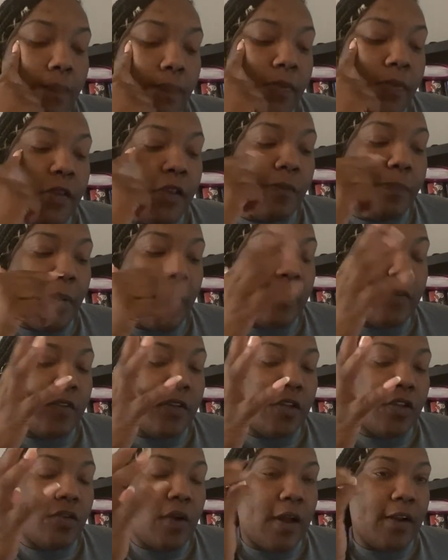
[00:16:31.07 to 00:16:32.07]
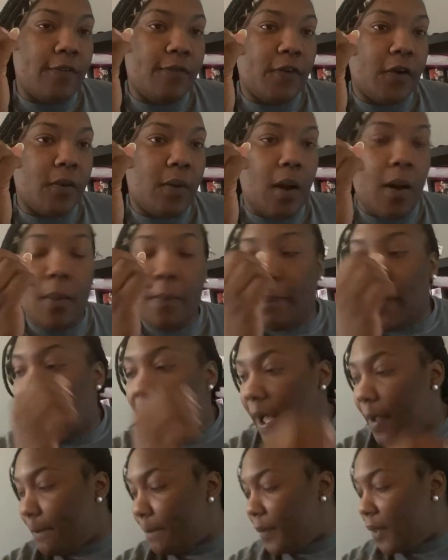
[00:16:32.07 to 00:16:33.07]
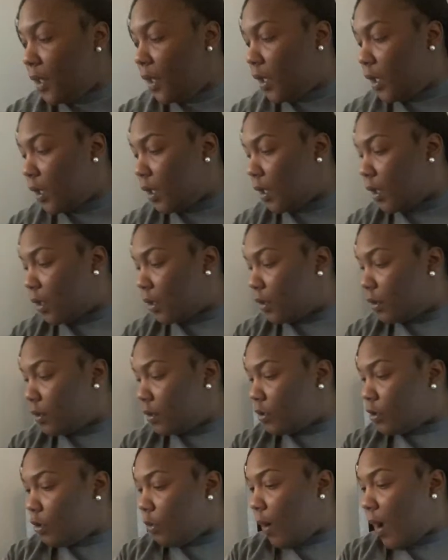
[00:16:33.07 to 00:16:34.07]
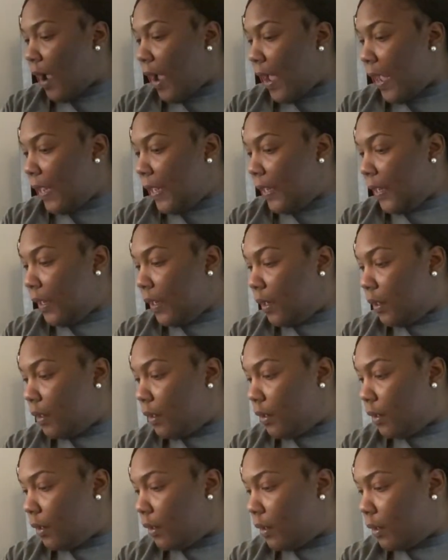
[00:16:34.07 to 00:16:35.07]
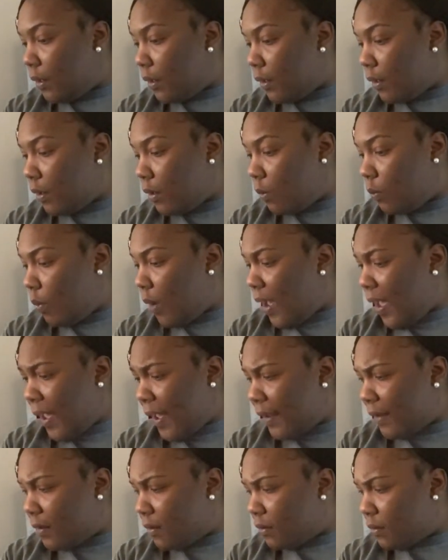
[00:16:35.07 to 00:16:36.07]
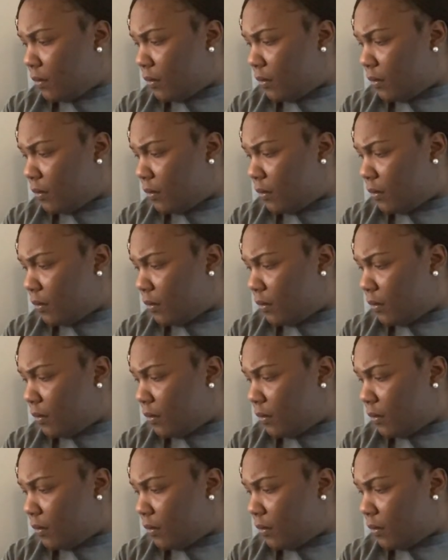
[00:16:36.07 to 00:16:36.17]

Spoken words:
This person is trying to figure out, Papa, you alright? What?